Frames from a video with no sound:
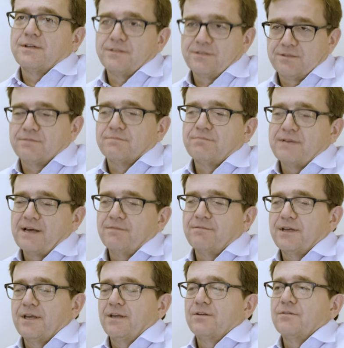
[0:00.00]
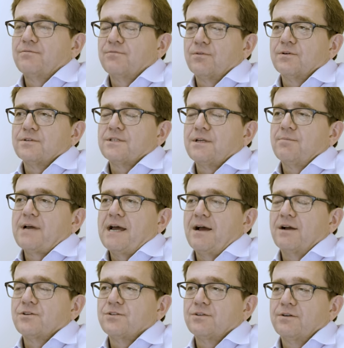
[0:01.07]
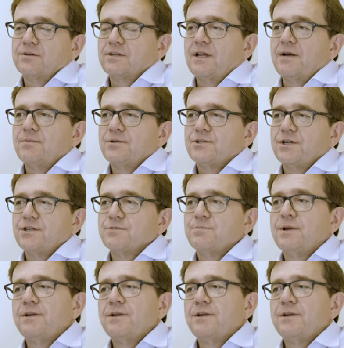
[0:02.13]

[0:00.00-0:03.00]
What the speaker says: has advocated for some action on climate change.